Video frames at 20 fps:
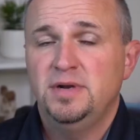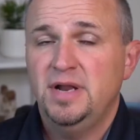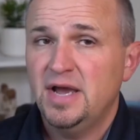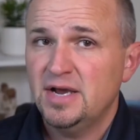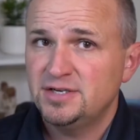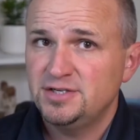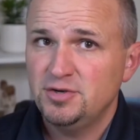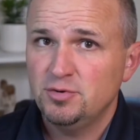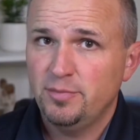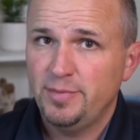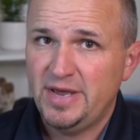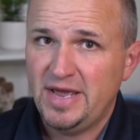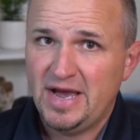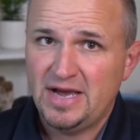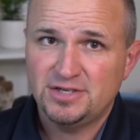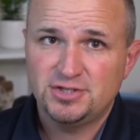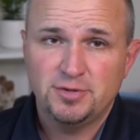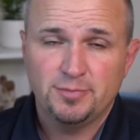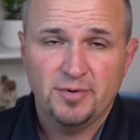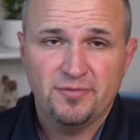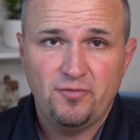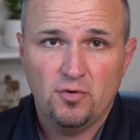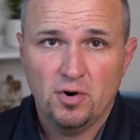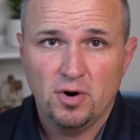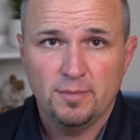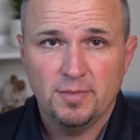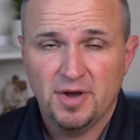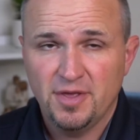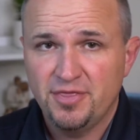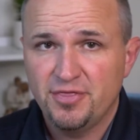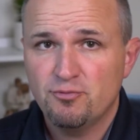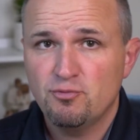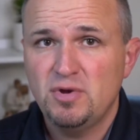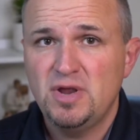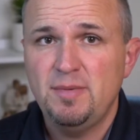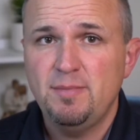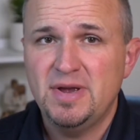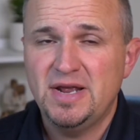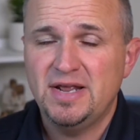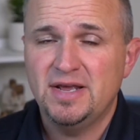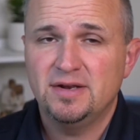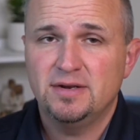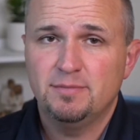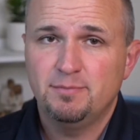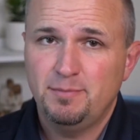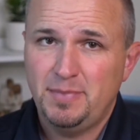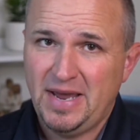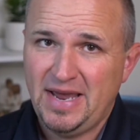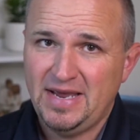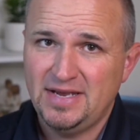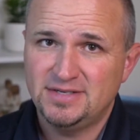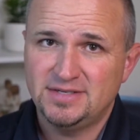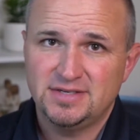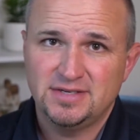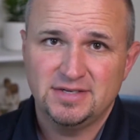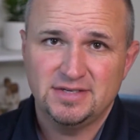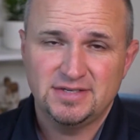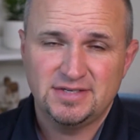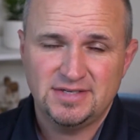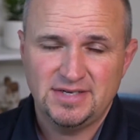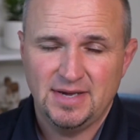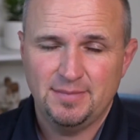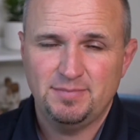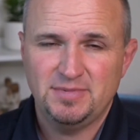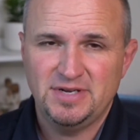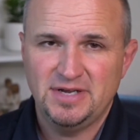Next, you will be asked to perform a 3-minute paced step